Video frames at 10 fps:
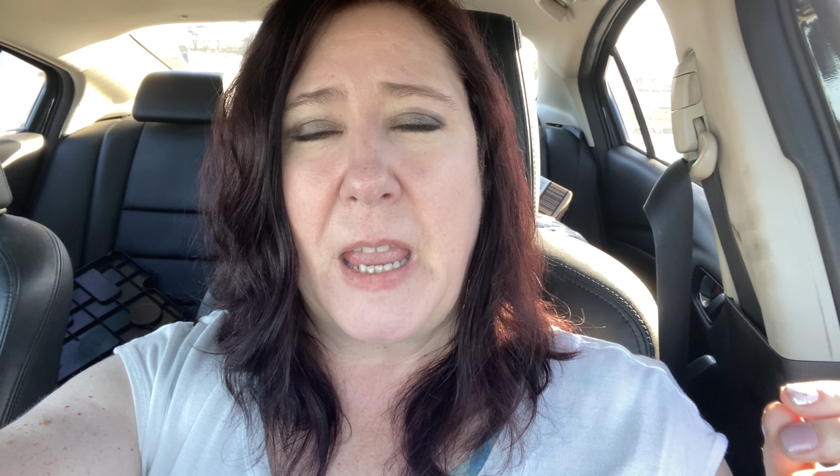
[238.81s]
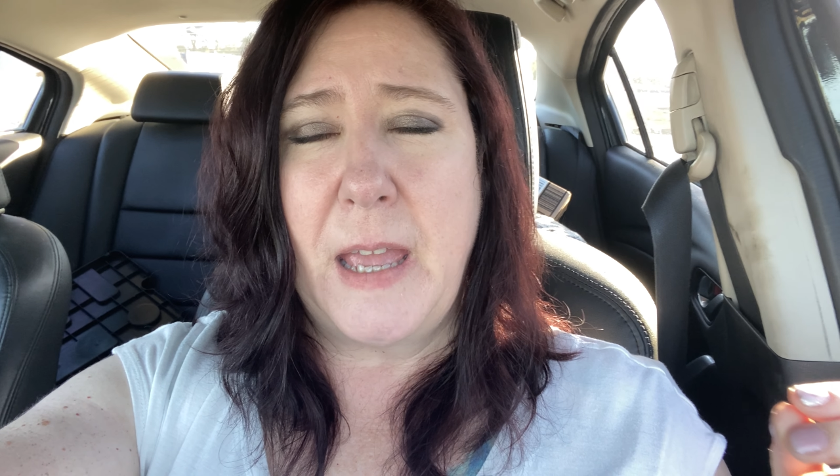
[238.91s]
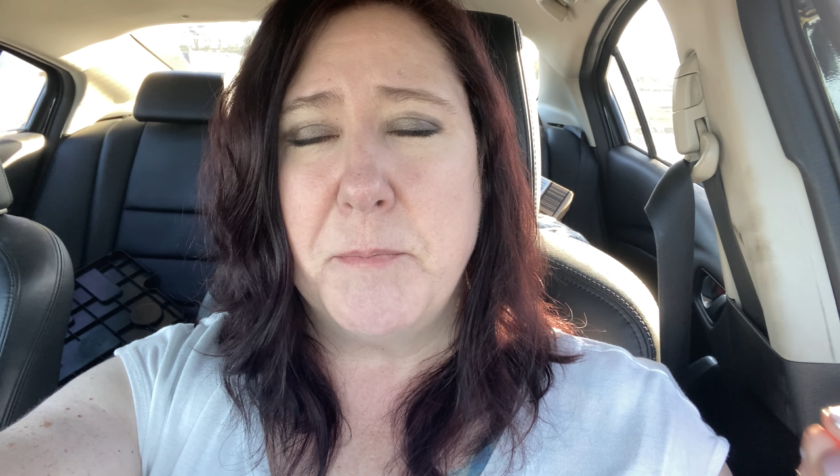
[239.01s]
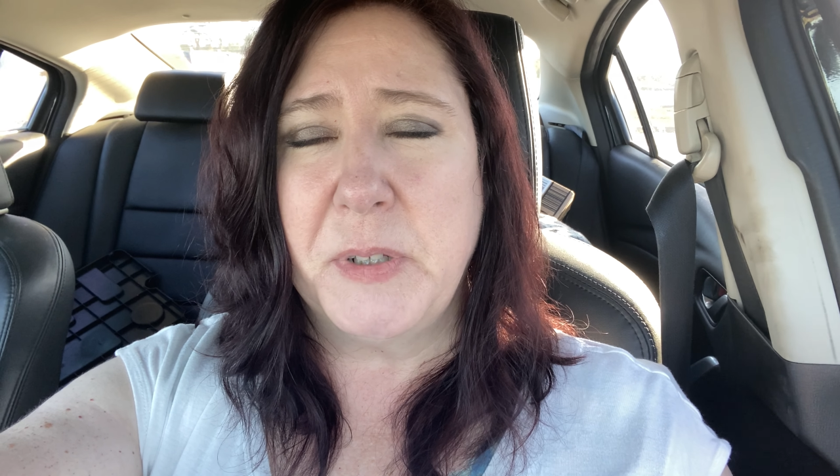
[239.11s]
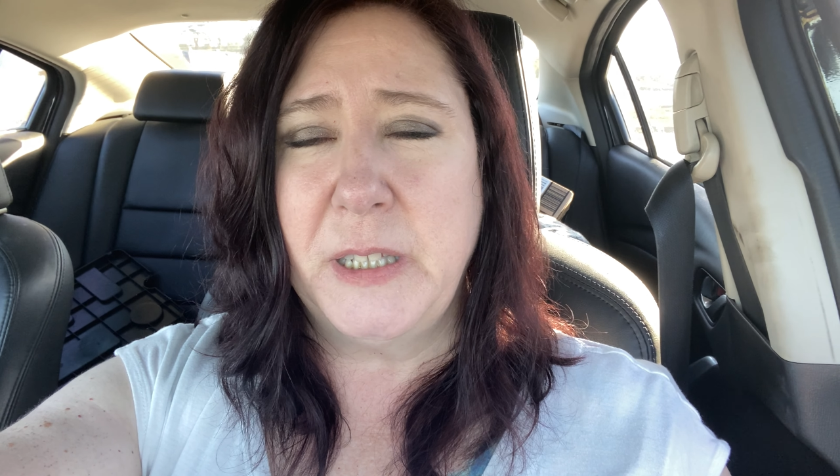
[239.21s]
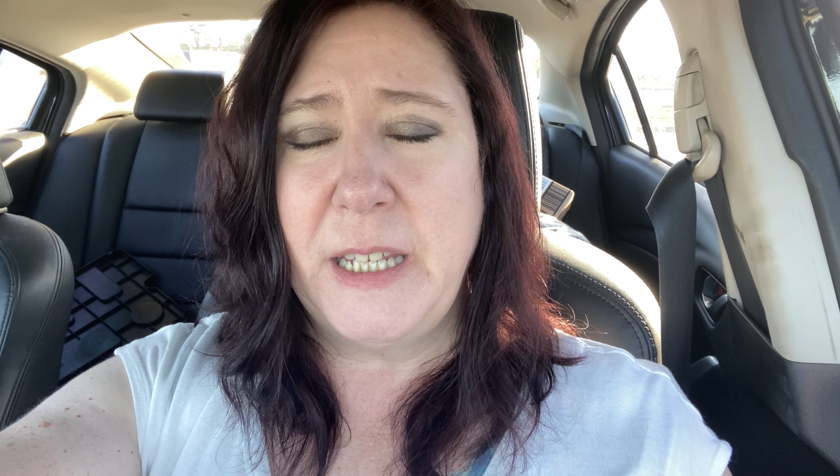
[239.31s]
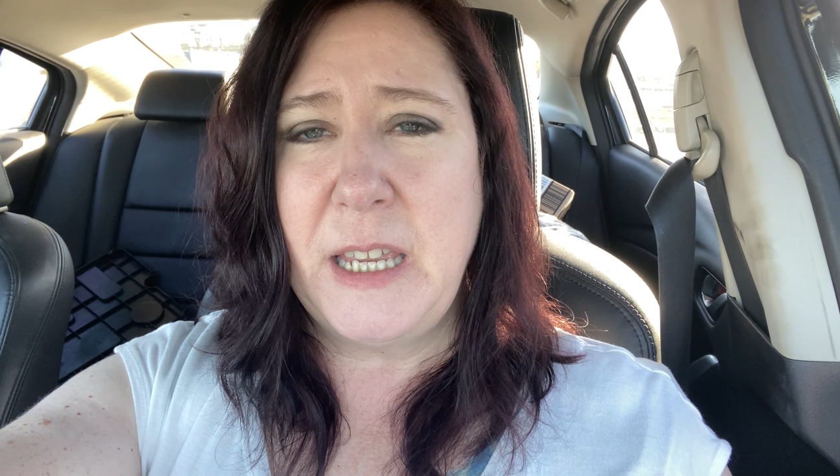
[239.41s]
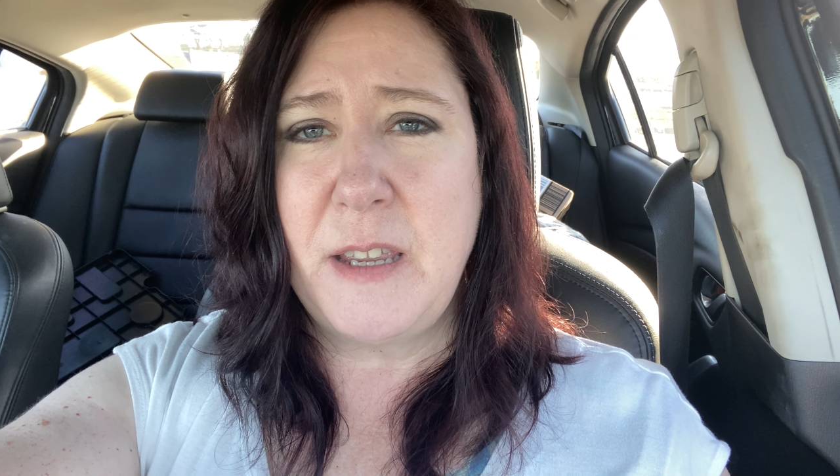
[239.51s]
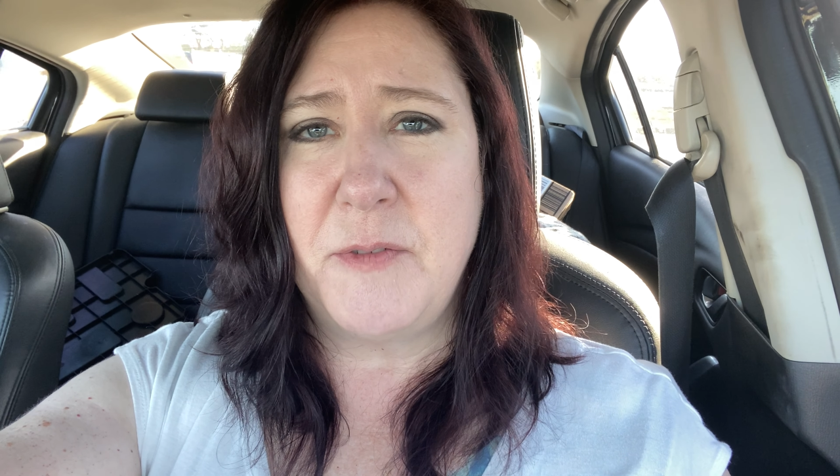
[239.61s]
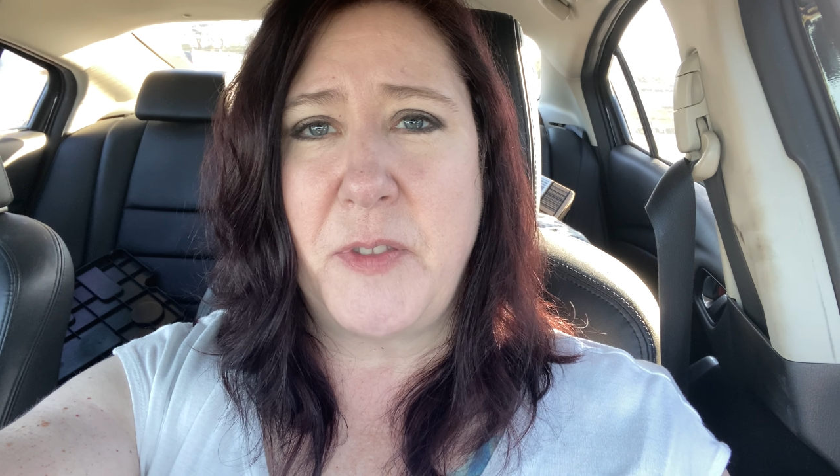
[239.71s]
and
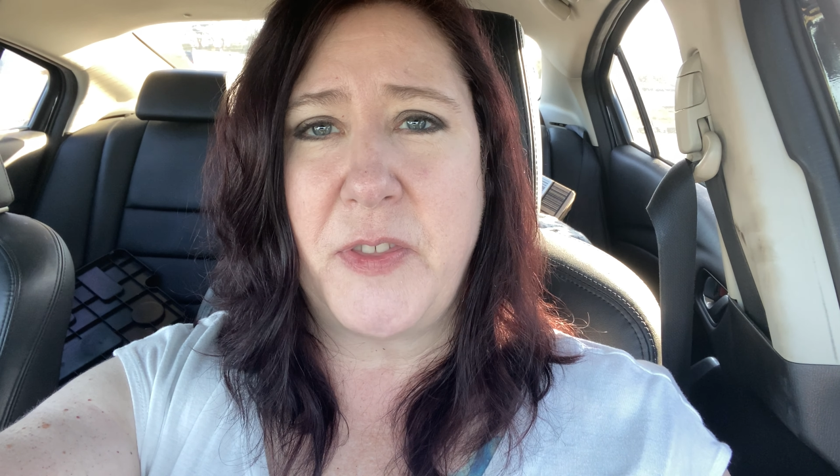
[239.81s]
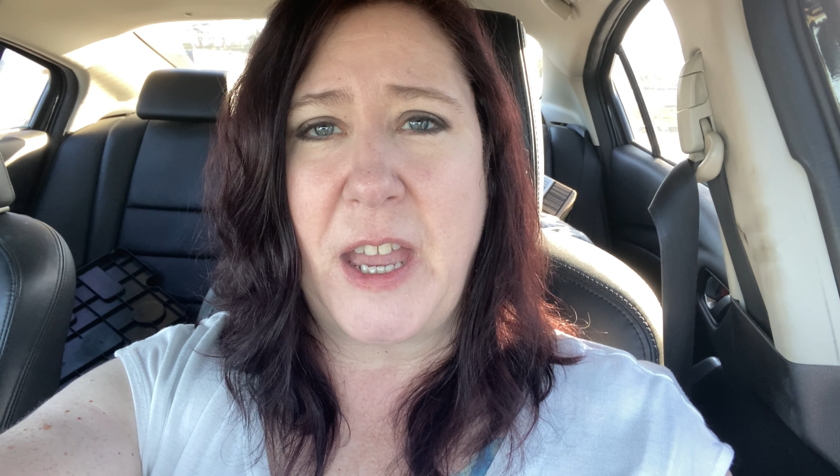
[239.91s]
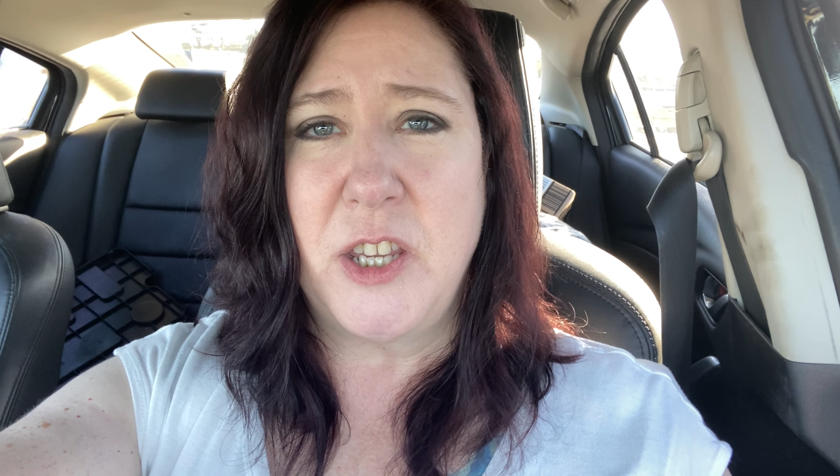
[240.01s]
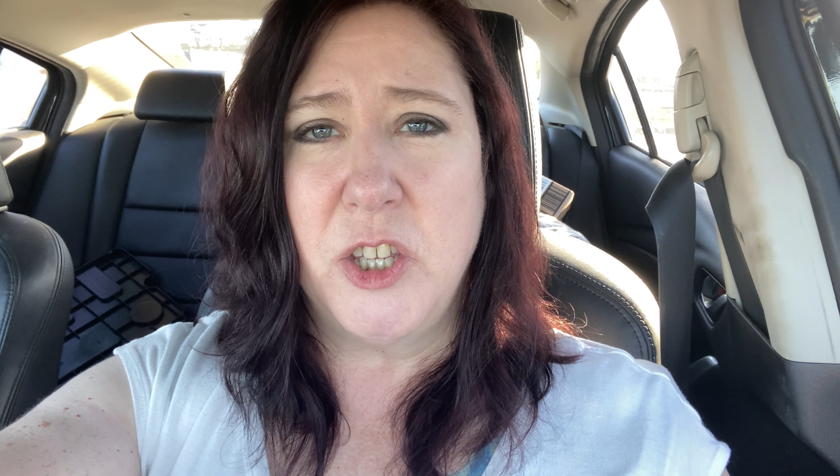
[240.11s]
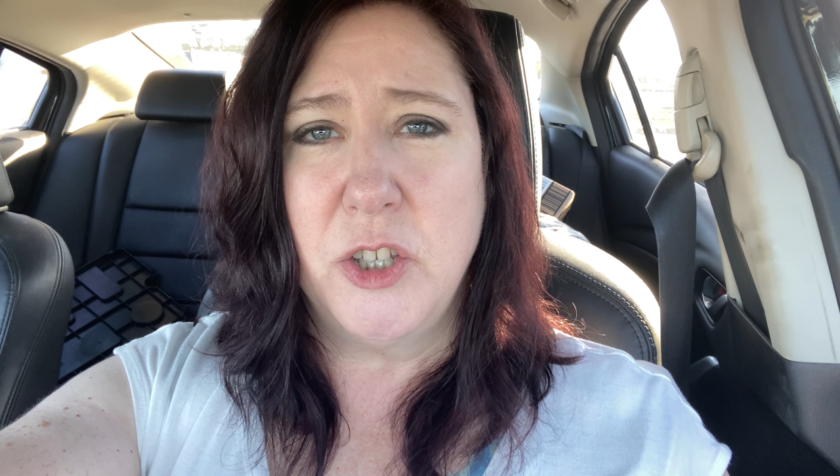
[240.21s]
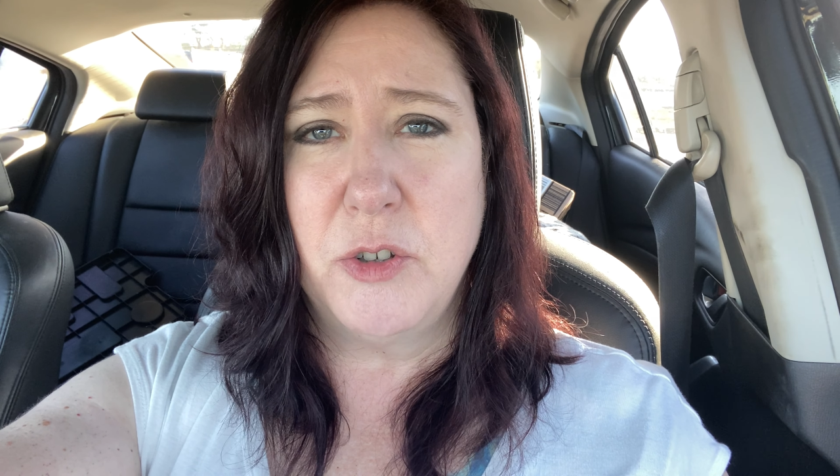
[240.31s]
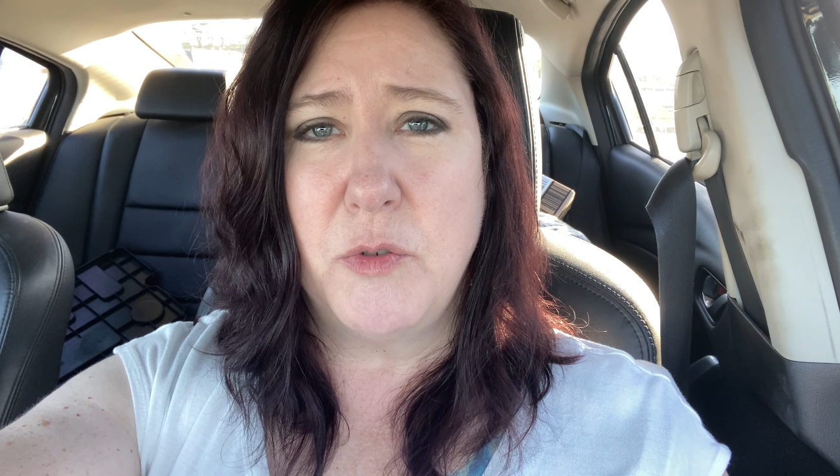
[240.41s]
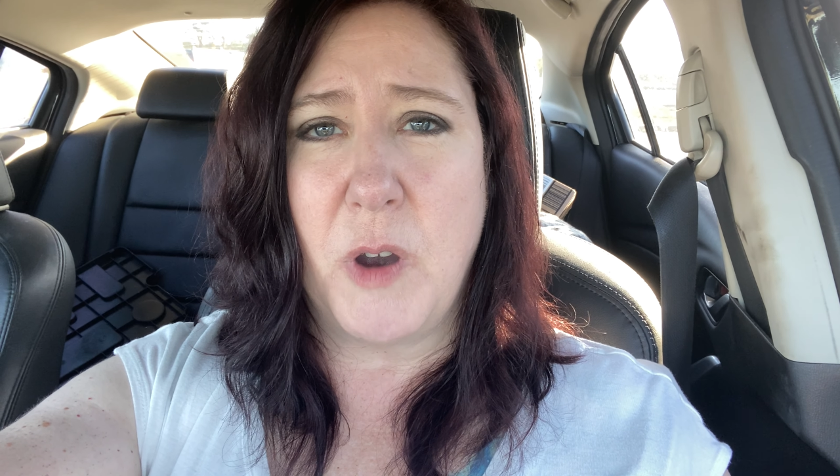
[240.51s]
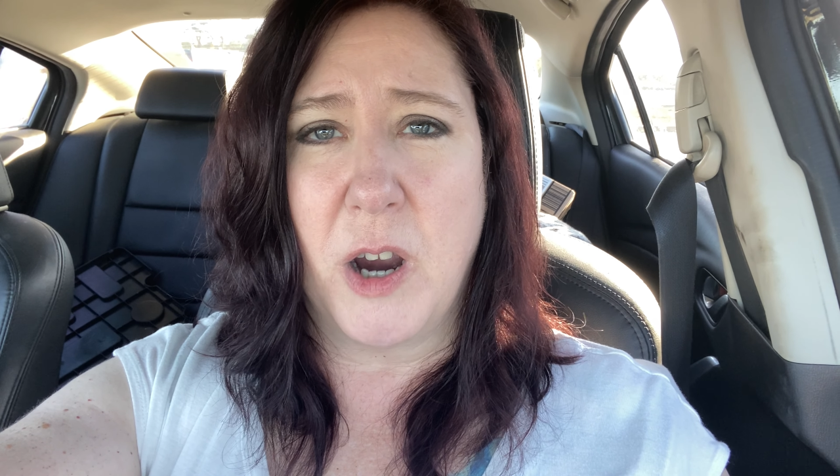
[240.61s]
believe that you